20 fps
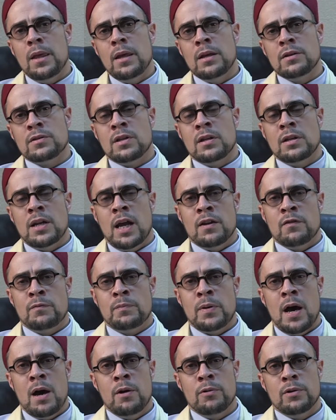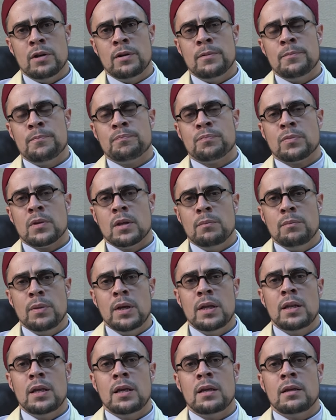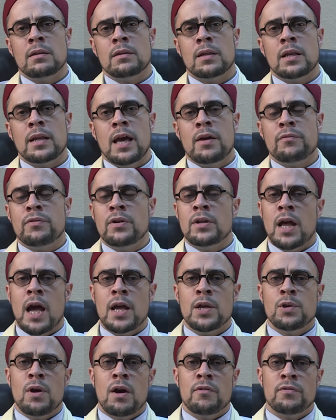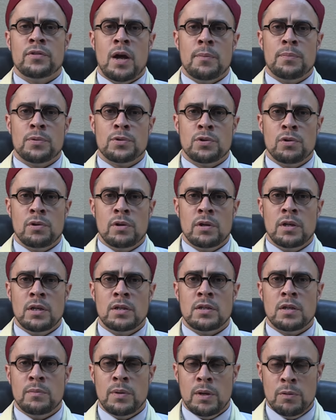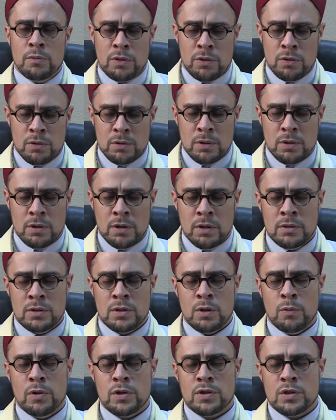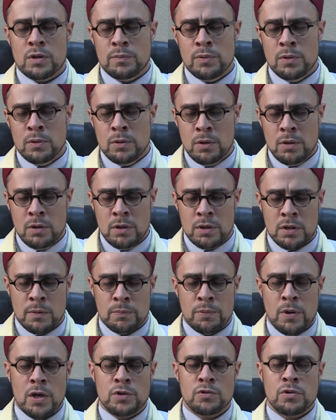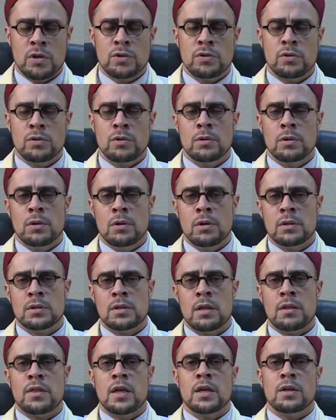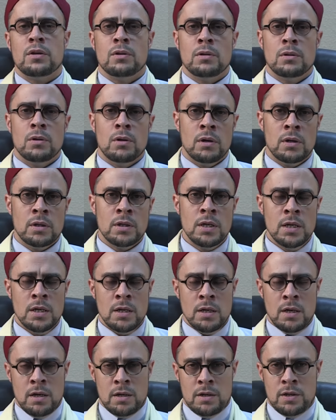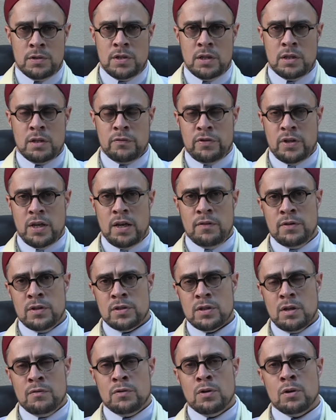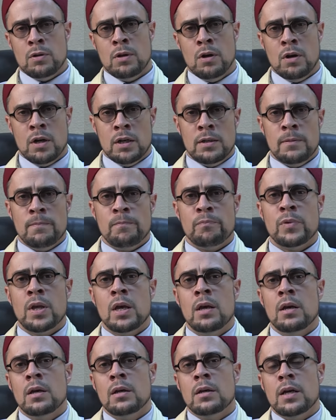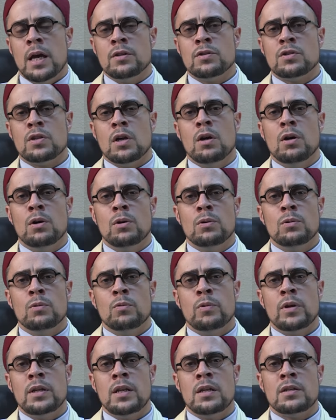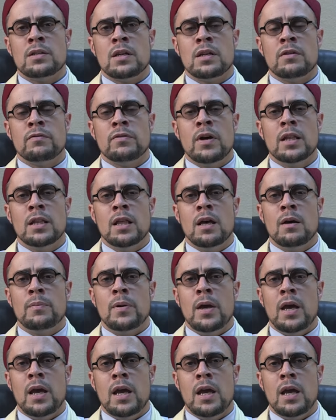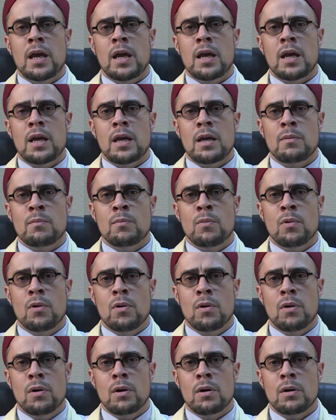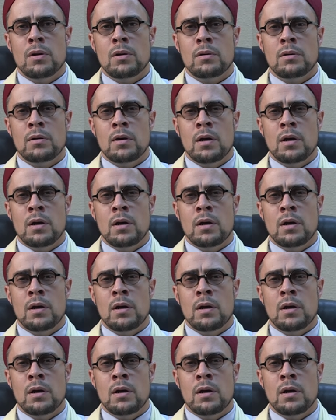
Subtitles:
is the night of power. Meaning that every night you have an opportunity to be with your Lord, to worship your Lord, to prostrate to your Lord, to thank your Lord, to seek the forgiveness of your Lord. And so we need to develop a more